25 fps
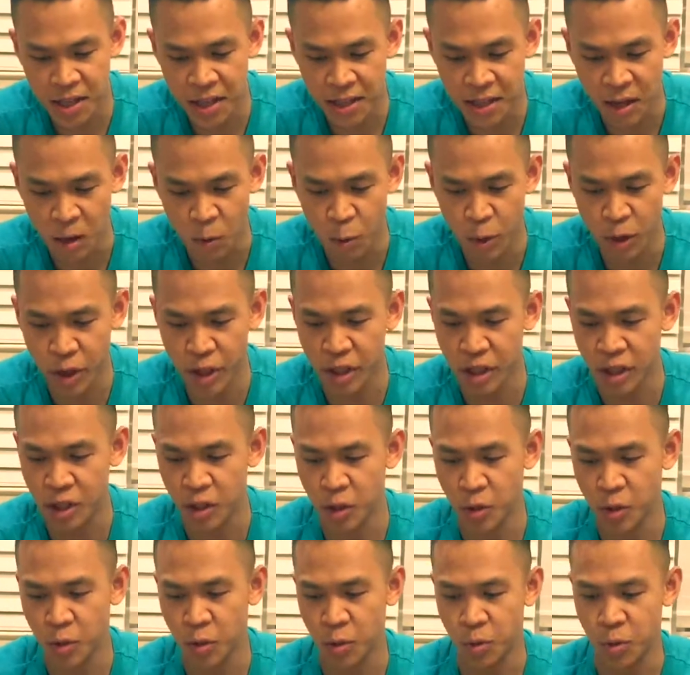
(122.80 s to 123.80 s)
thing that we're gonna
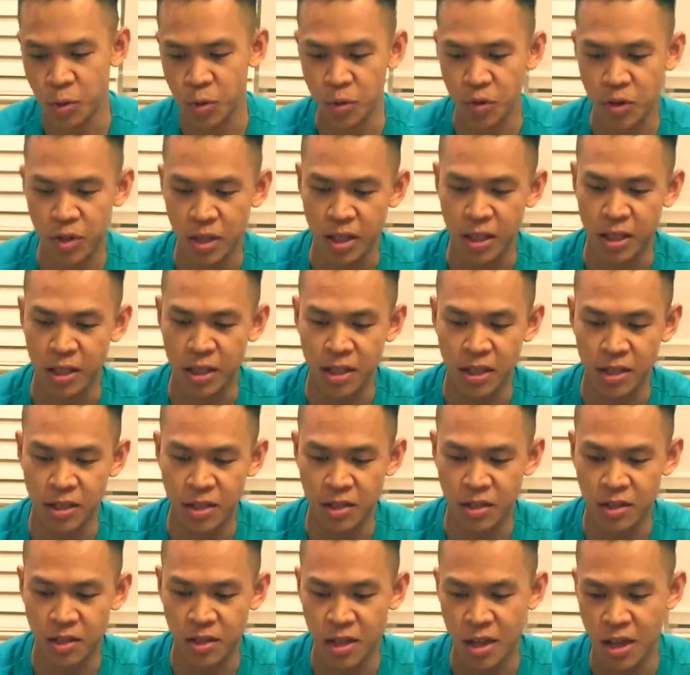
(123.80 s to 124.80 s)
use
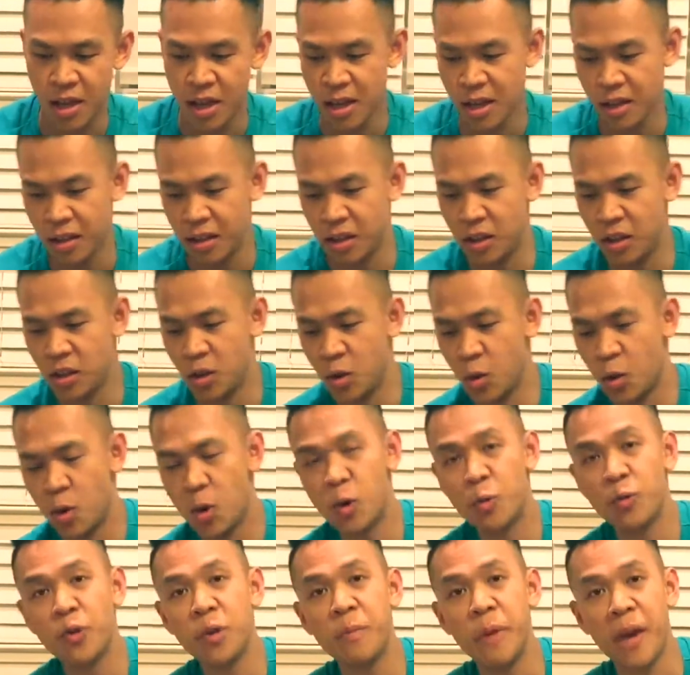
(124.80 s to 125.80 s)
is the
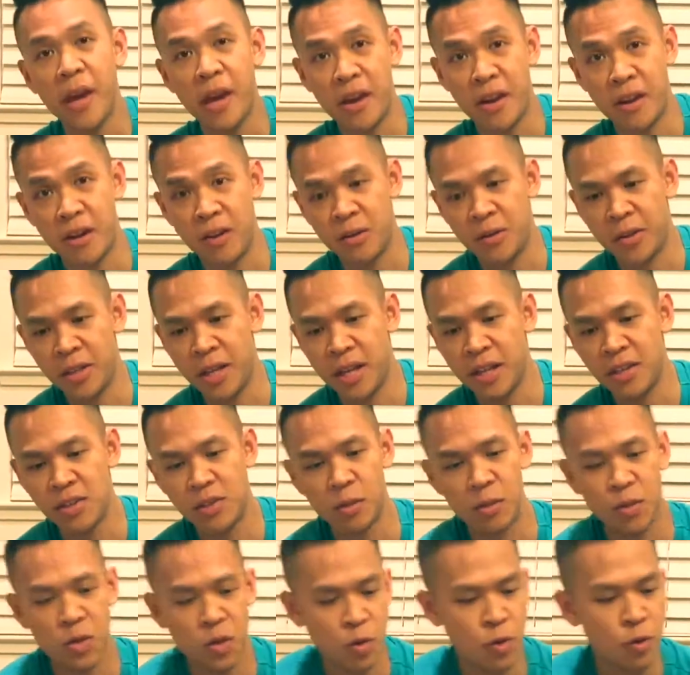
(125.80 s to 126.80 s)
your repair, okay?
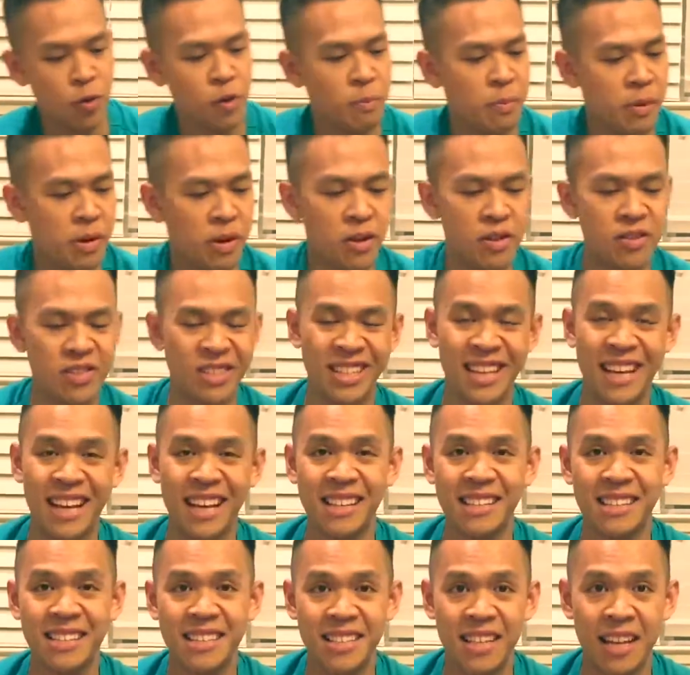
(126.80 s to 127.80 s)
So your repair is an
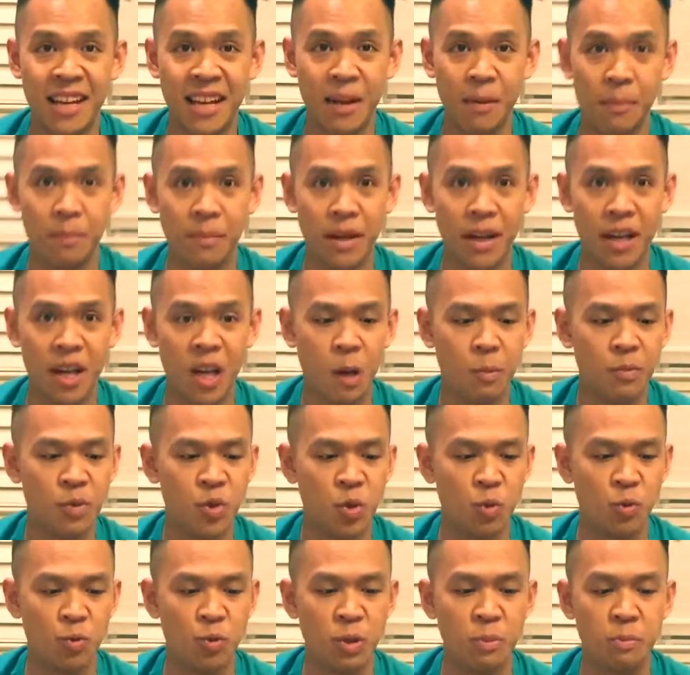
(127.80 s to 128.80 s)
enzyme that helps
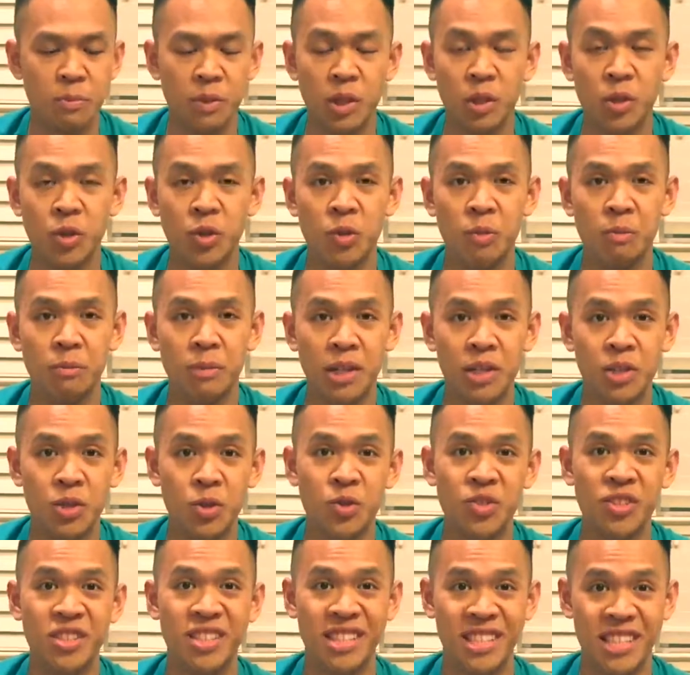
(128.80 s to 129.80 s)
you rebuild your
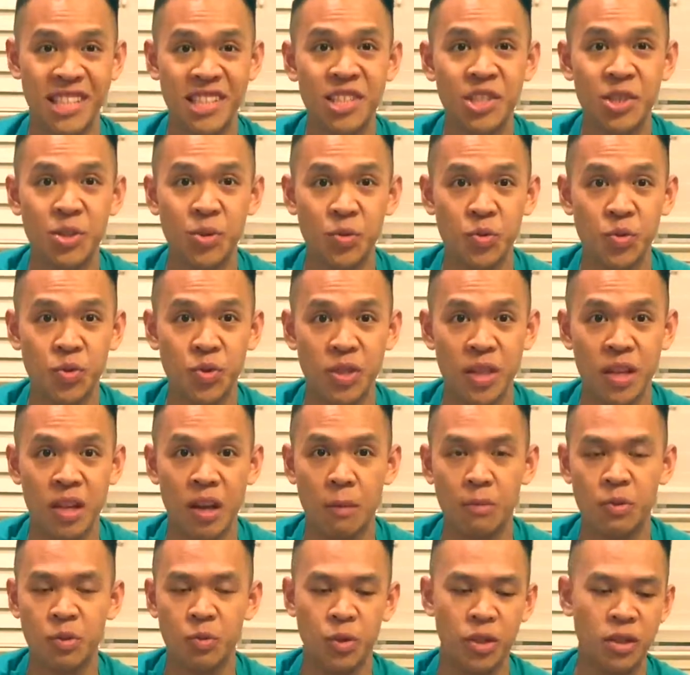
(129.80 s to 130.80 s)
muscles and tissues. It
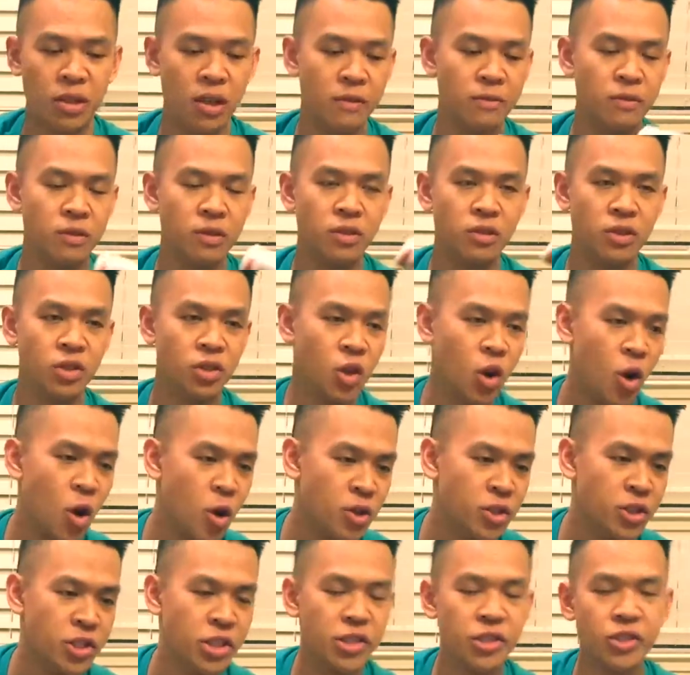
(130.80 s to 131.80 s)
helps recover
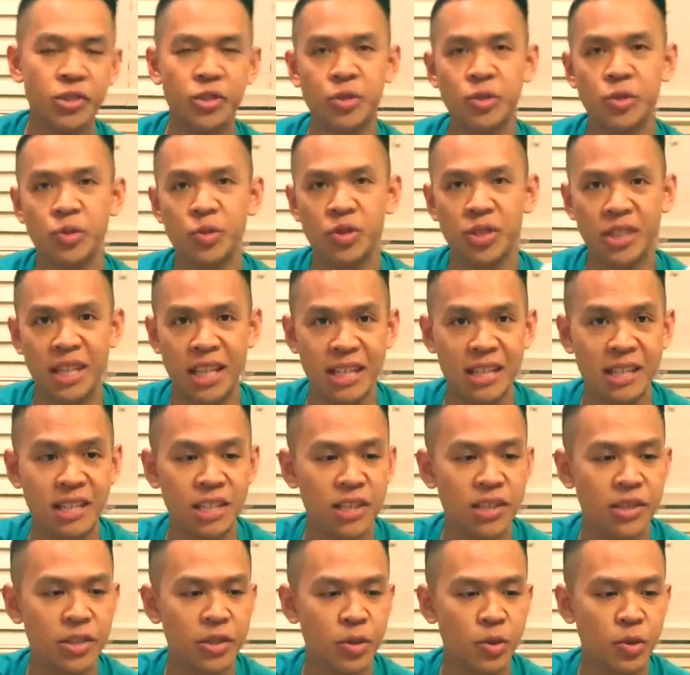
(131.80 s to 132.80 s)
scar tissues, skin
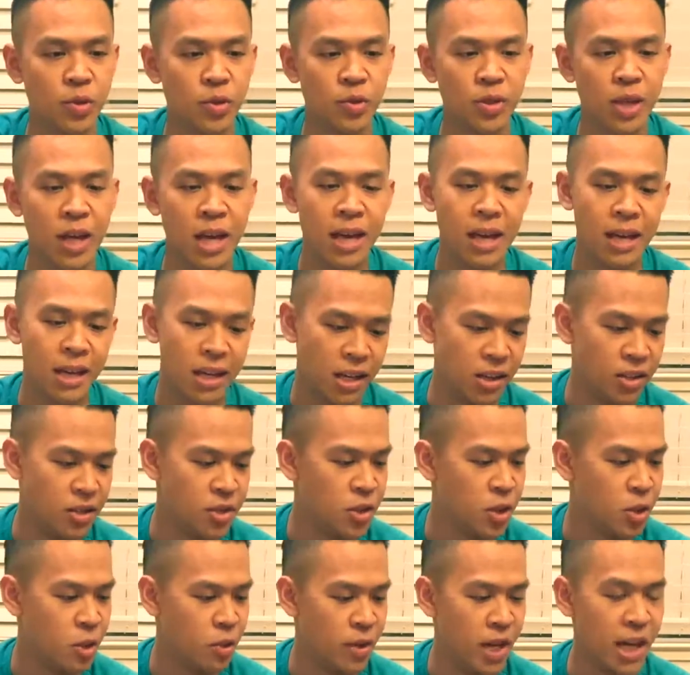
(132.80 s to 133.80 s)
tissues,
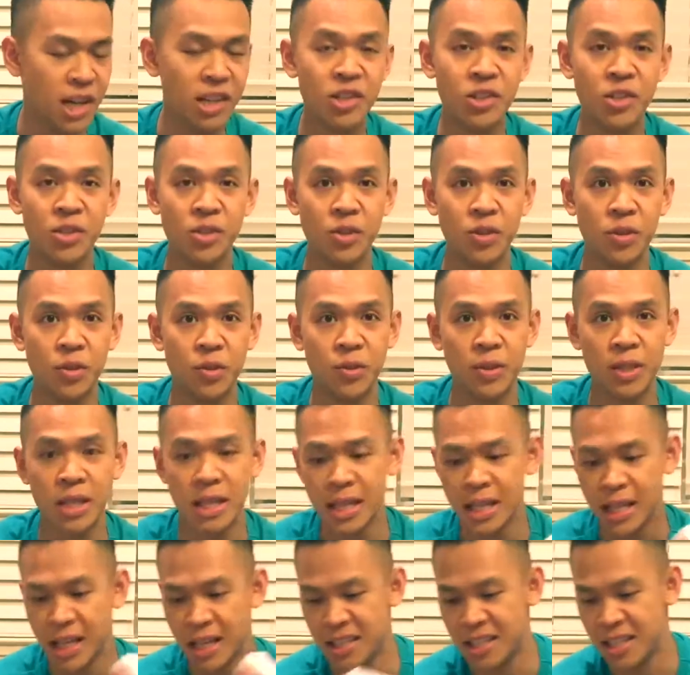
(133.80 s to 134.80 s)
internal and external.
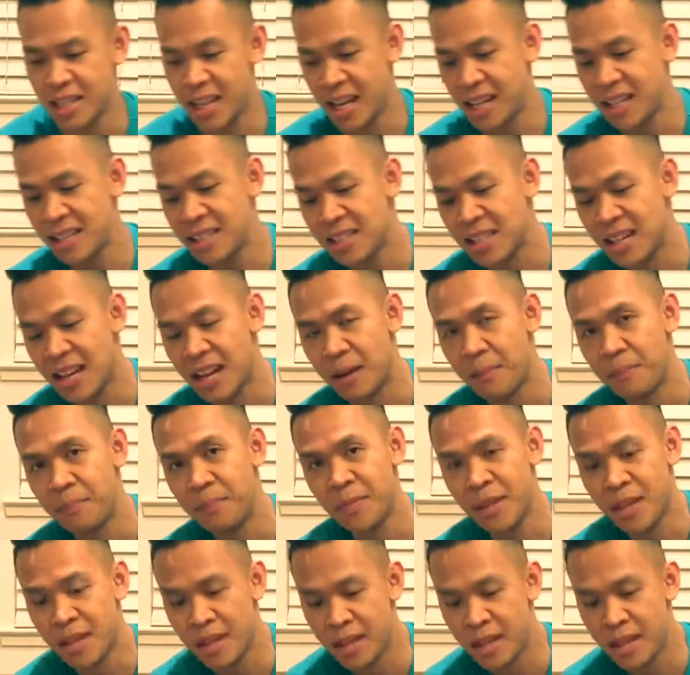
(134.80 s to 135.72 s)
It's an enzyme,